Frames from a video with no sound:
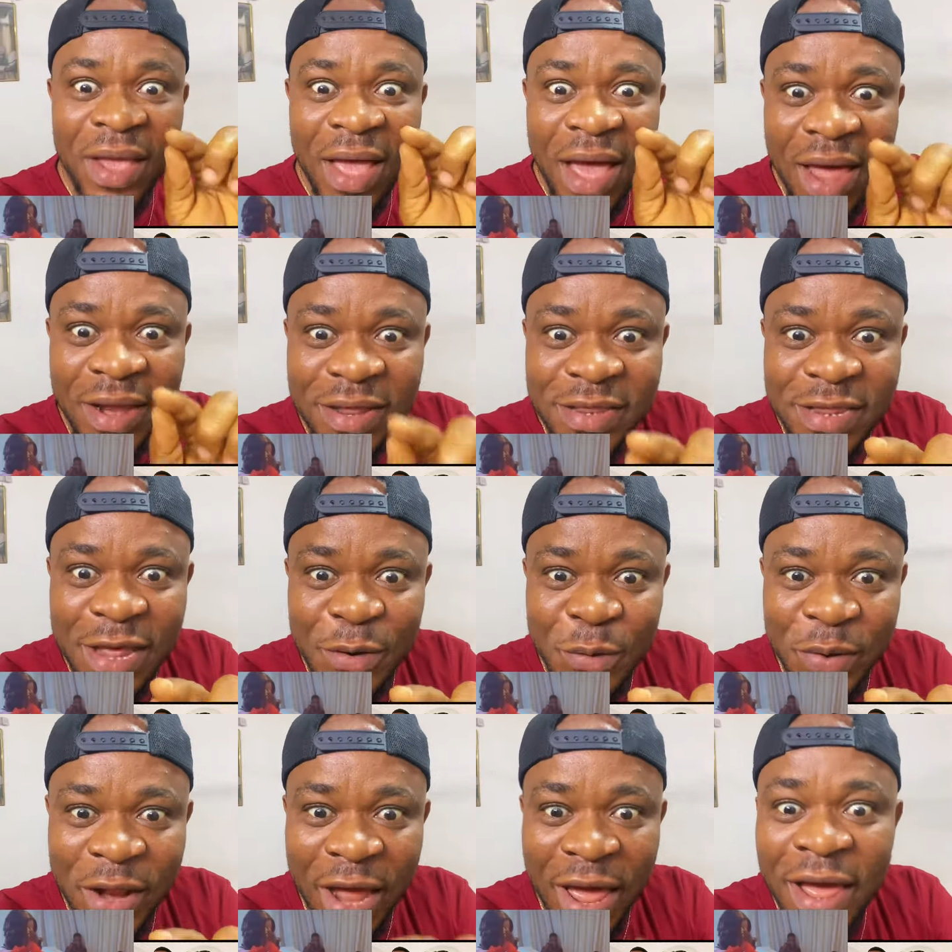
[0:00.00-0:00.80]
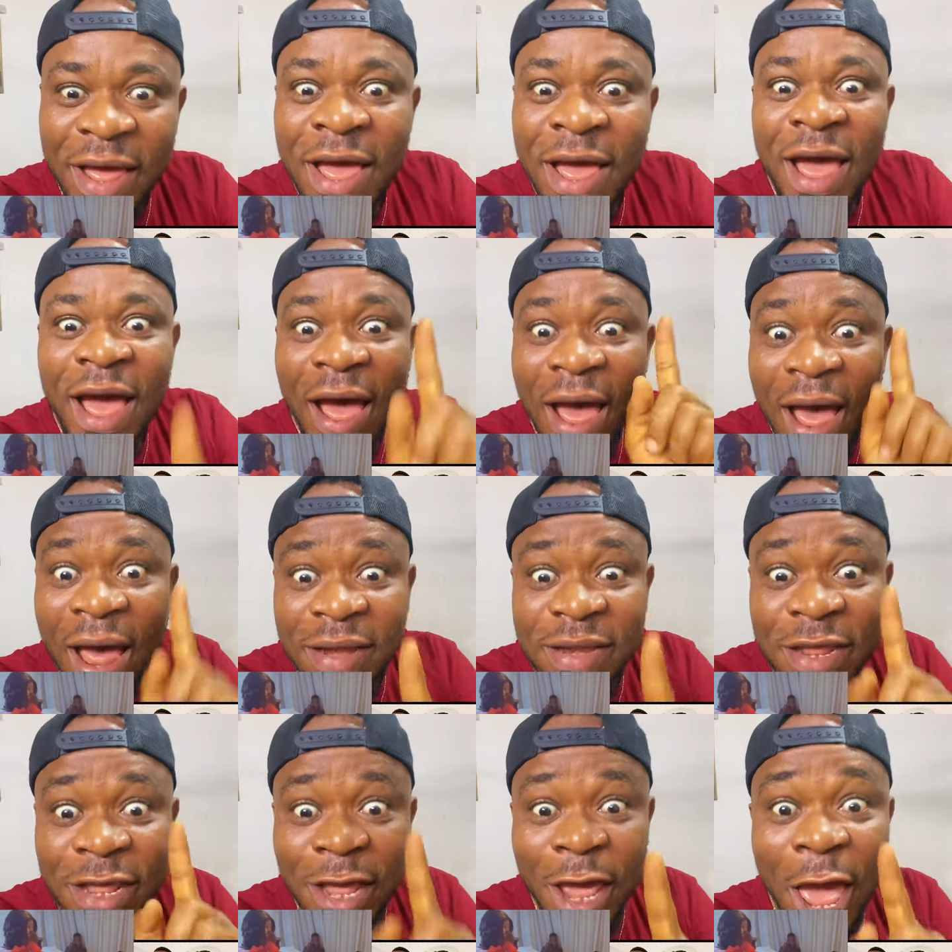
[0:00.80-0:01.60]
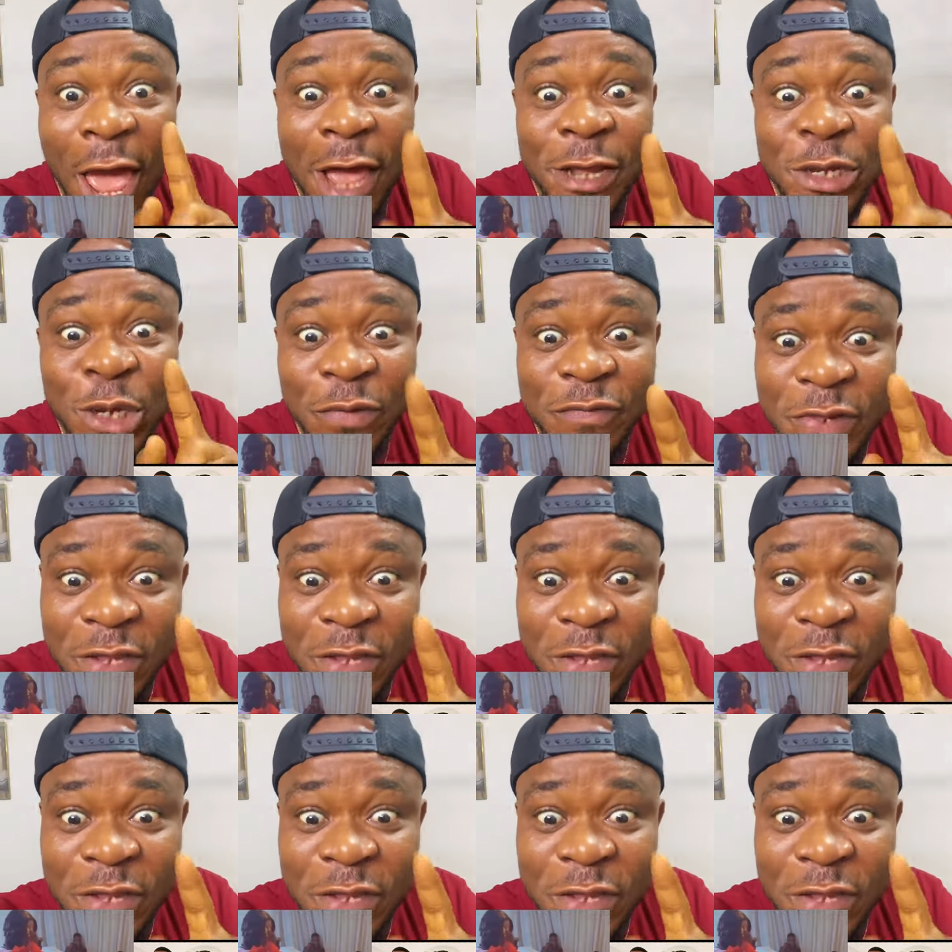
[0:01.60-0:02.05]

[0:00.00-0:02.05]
I dey tell una, at the age of